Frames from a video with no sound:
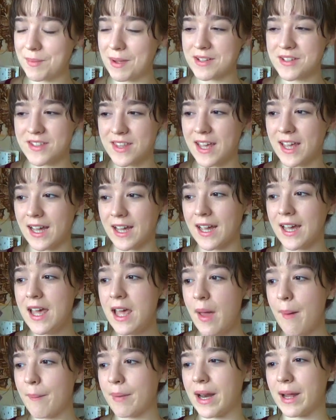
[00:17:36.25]
Maas thing,
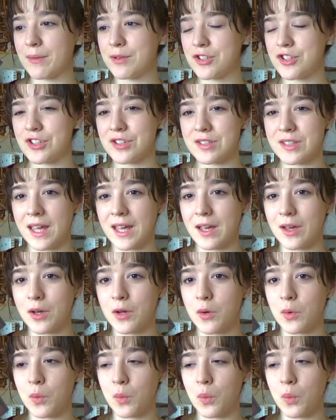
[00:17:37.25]
but I was just like,